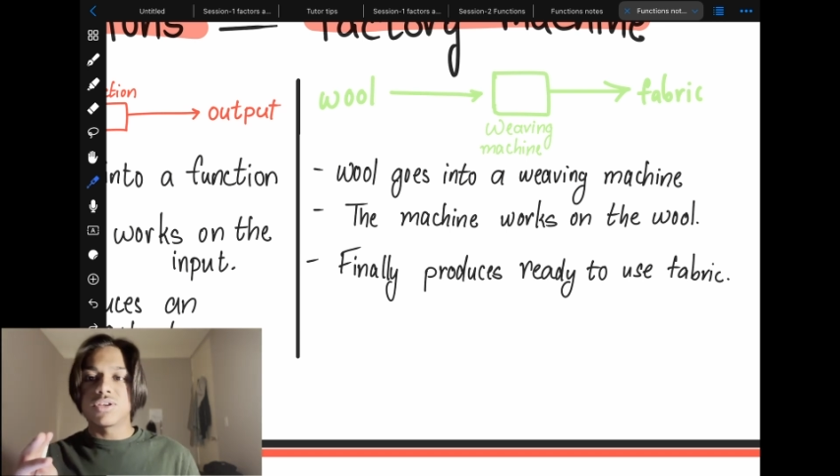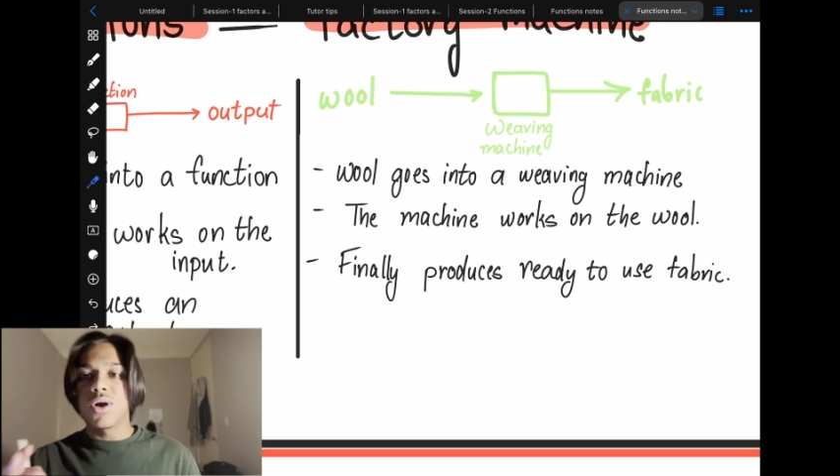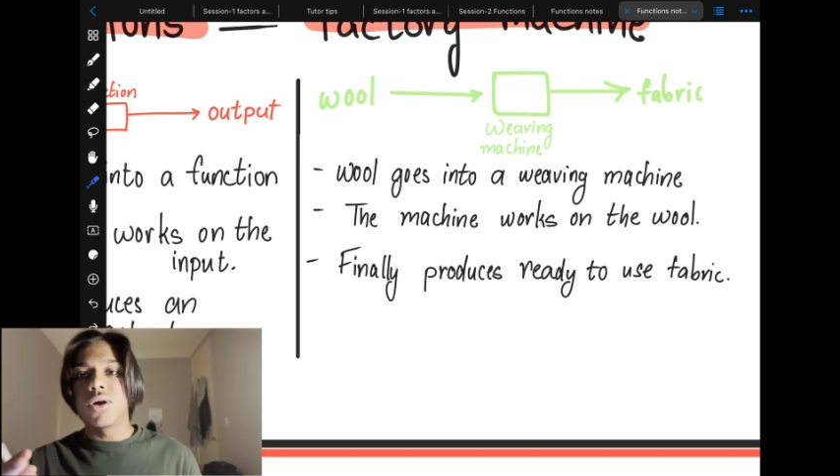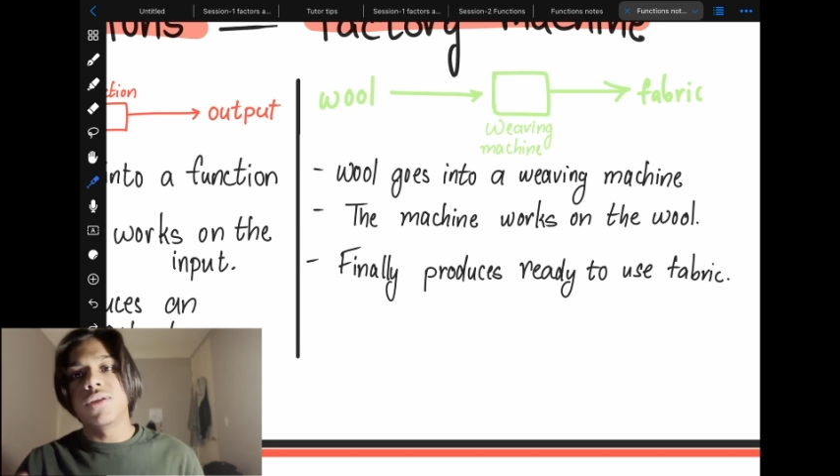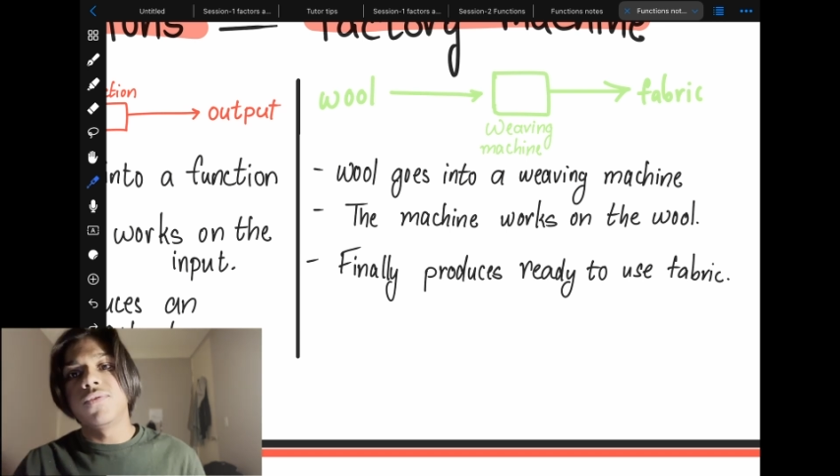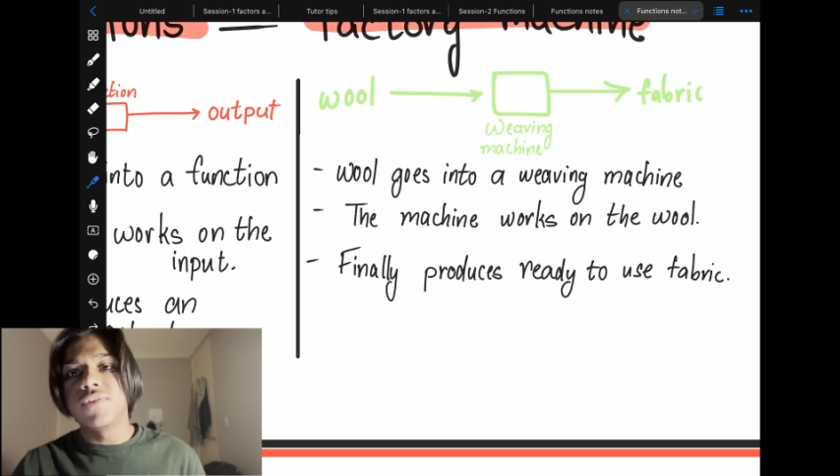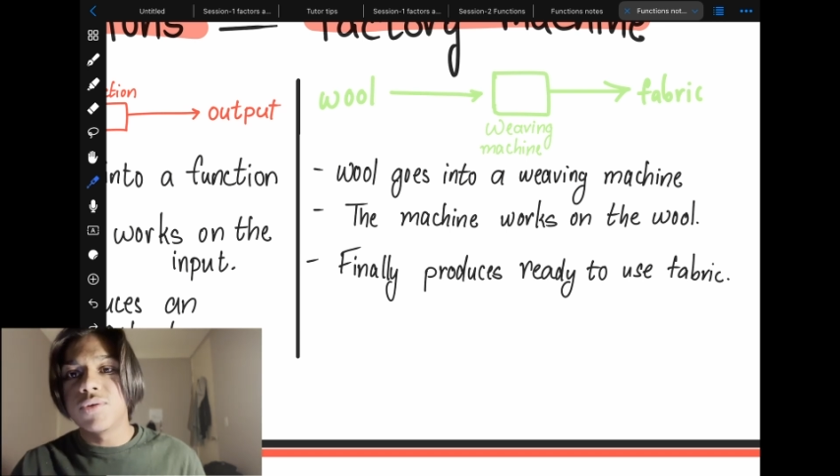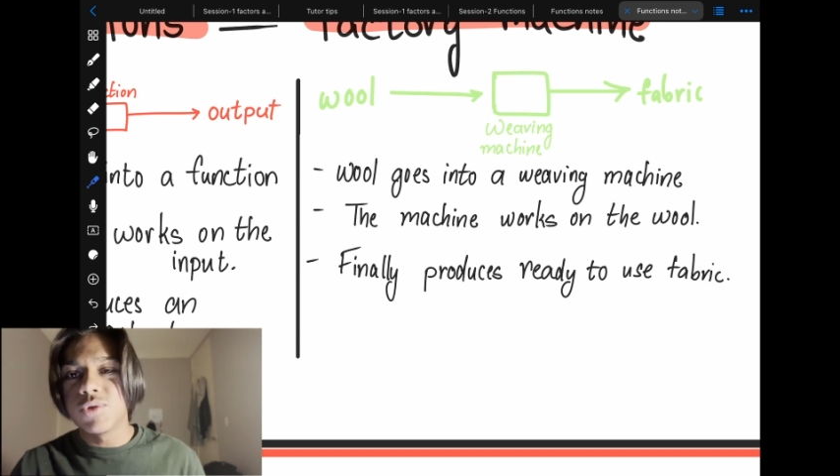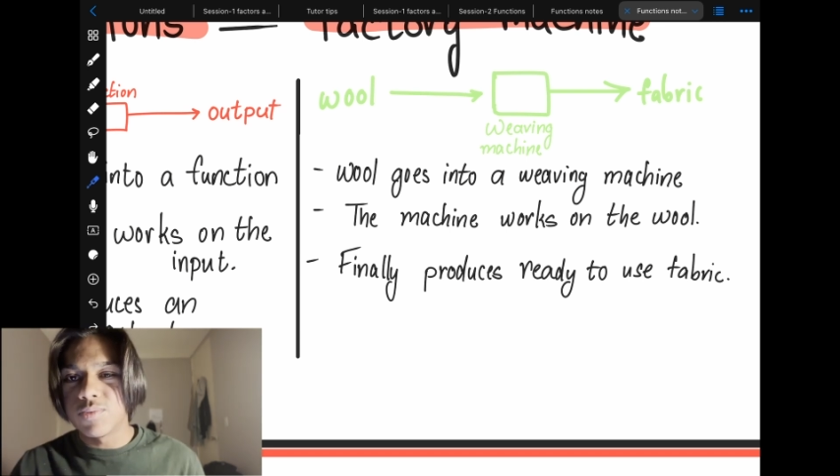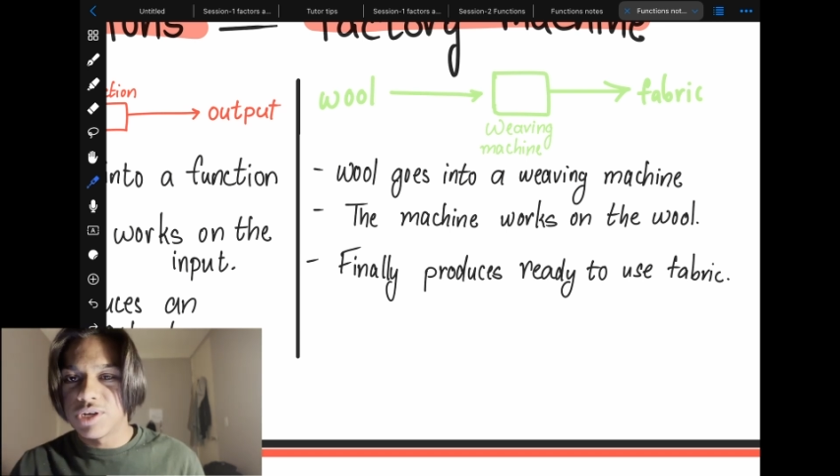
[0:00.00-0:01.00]
all a
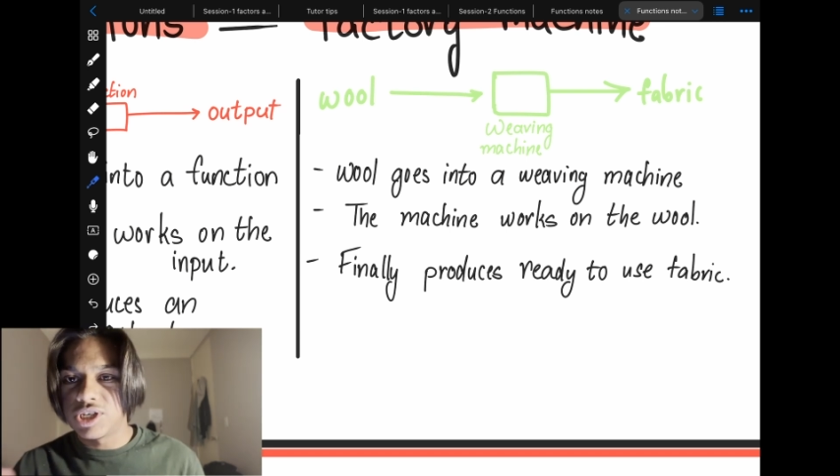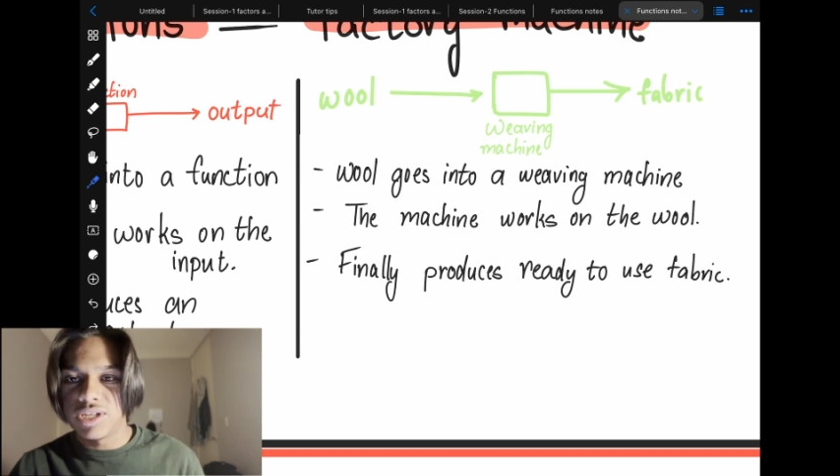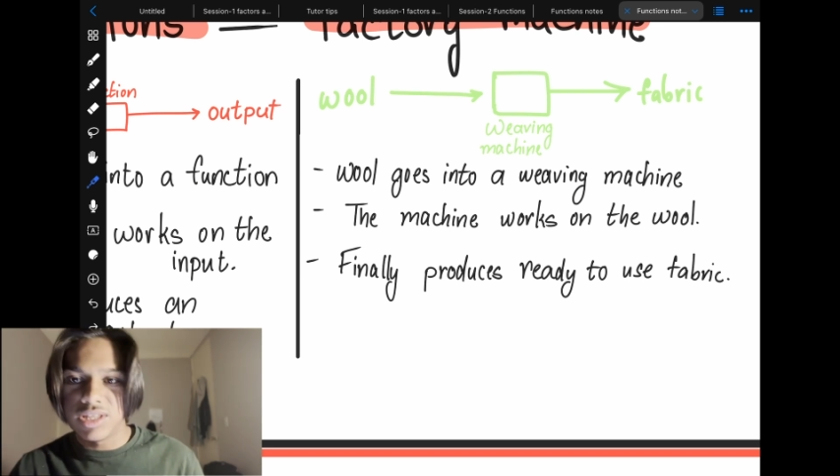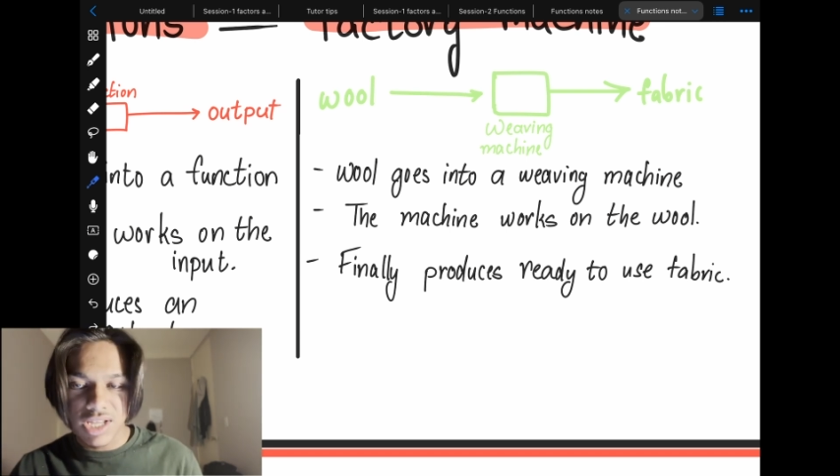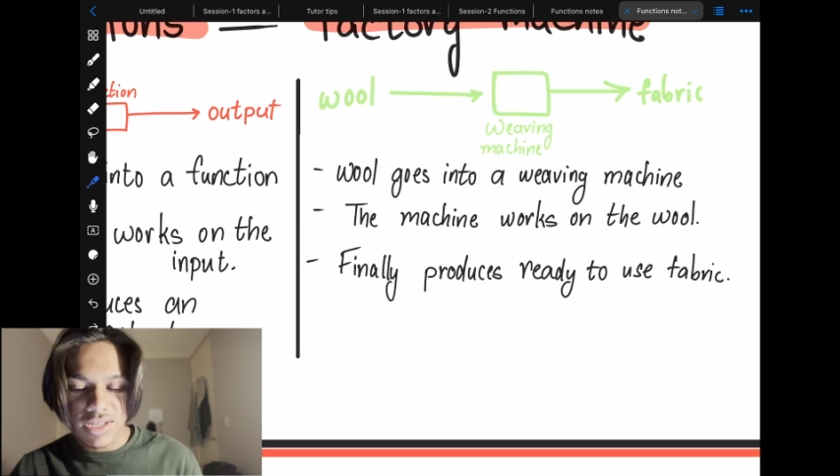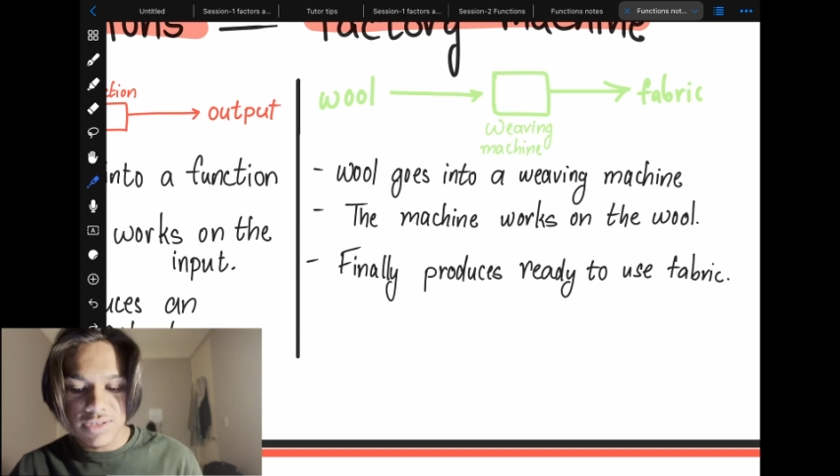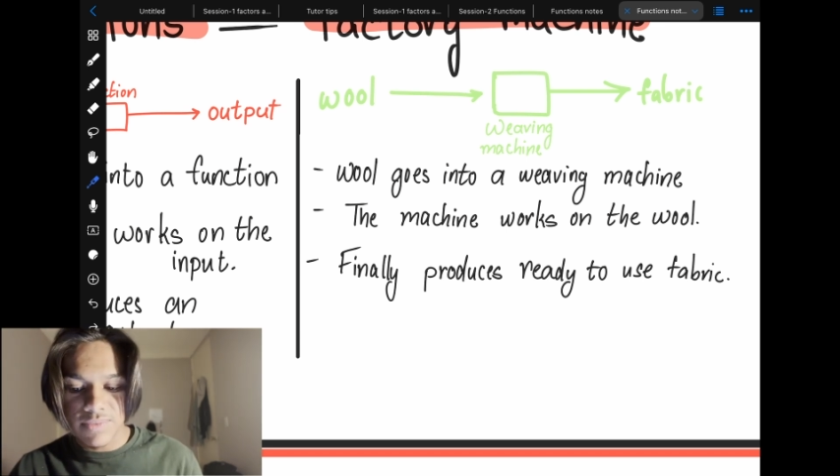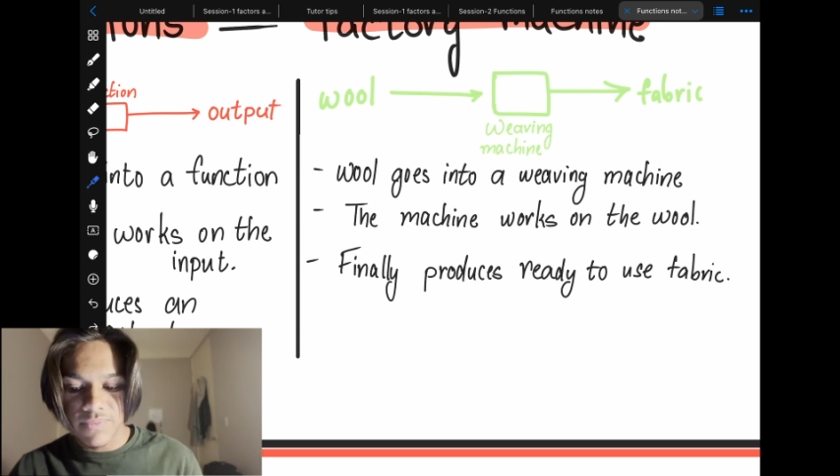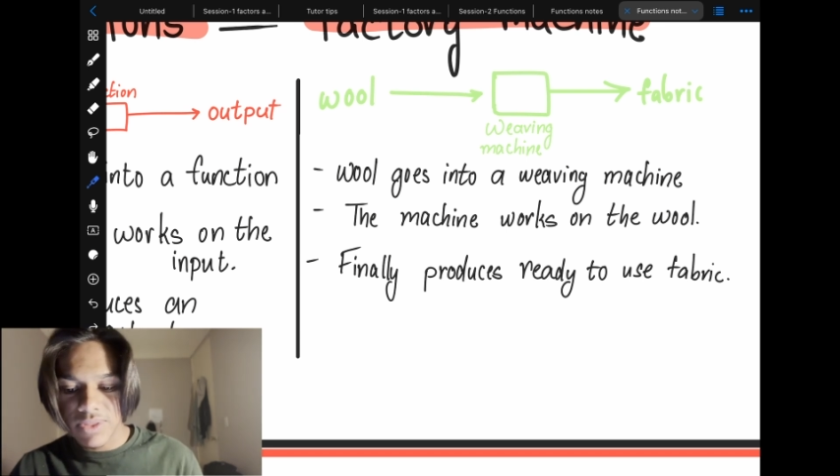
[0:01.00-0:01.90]
weaving machine does.